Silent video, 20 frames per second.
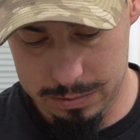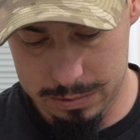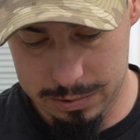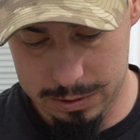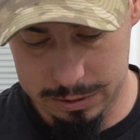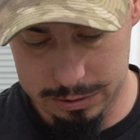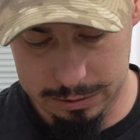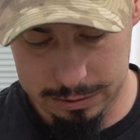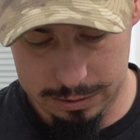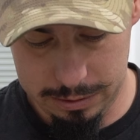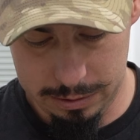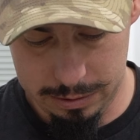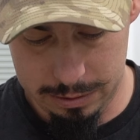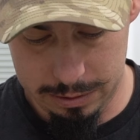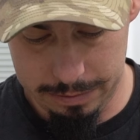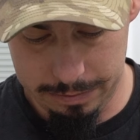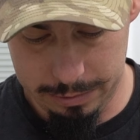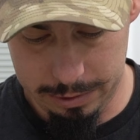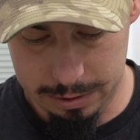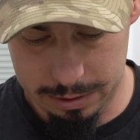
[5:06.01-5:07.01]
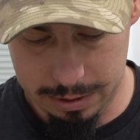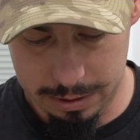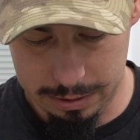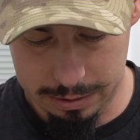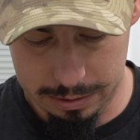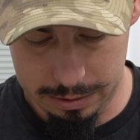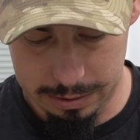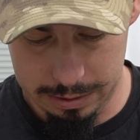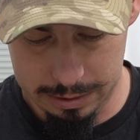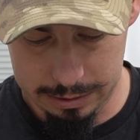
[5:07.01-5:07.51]
Let's see, let me lock
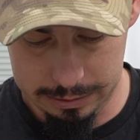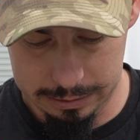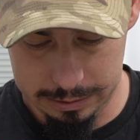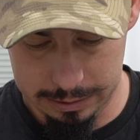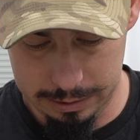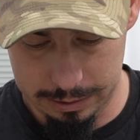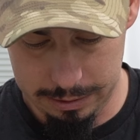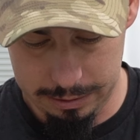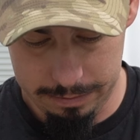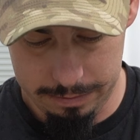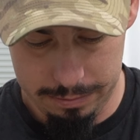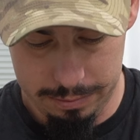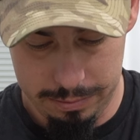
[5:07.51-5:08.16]
this up.